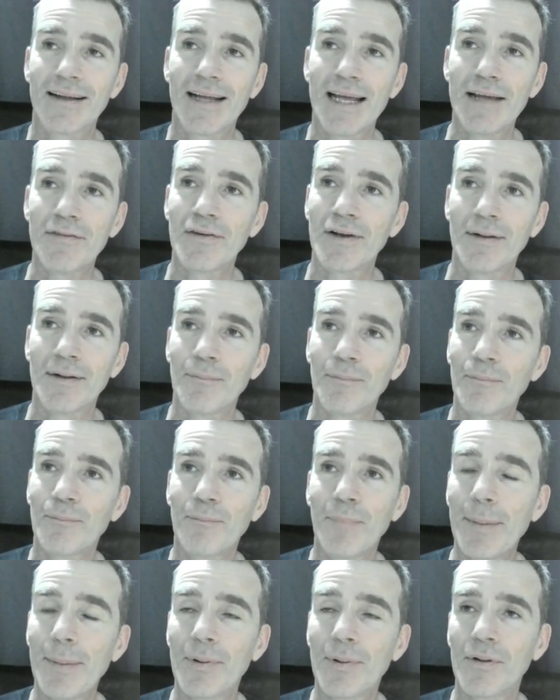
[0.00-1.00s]
Even
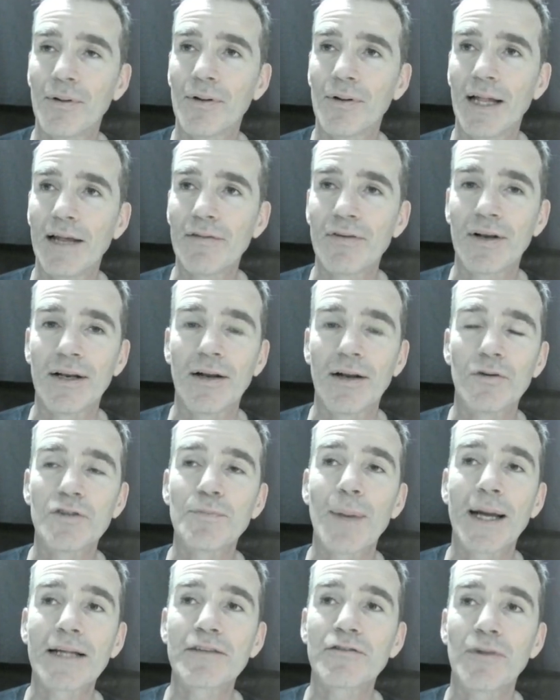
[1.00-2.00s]

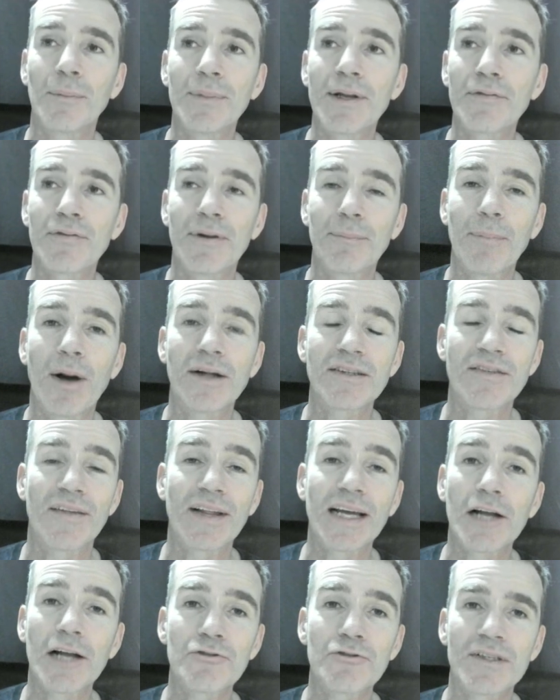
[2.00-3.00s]
Uzbeks from different parts of the
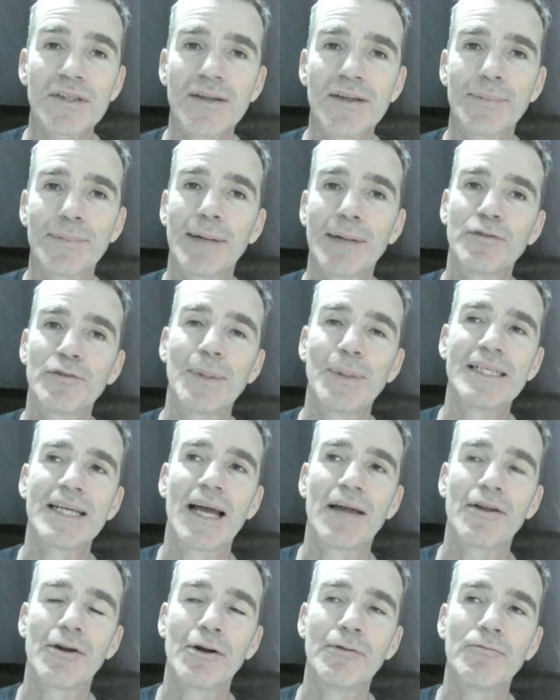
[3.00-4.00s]
country sometimes speak
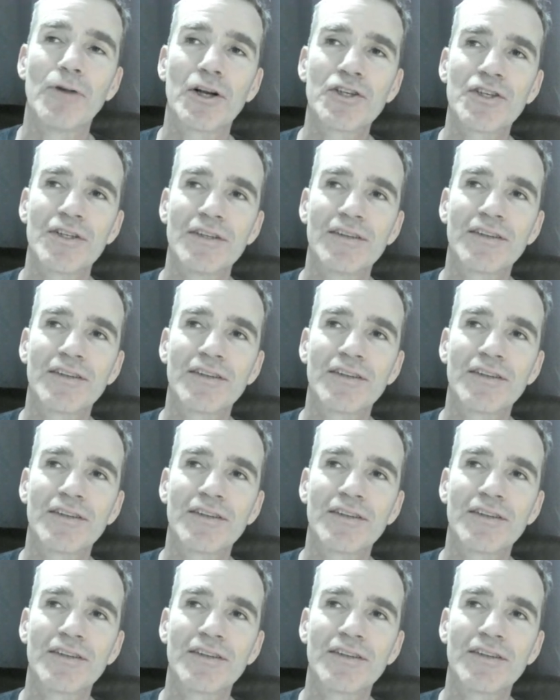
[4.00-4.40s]
together in Russian.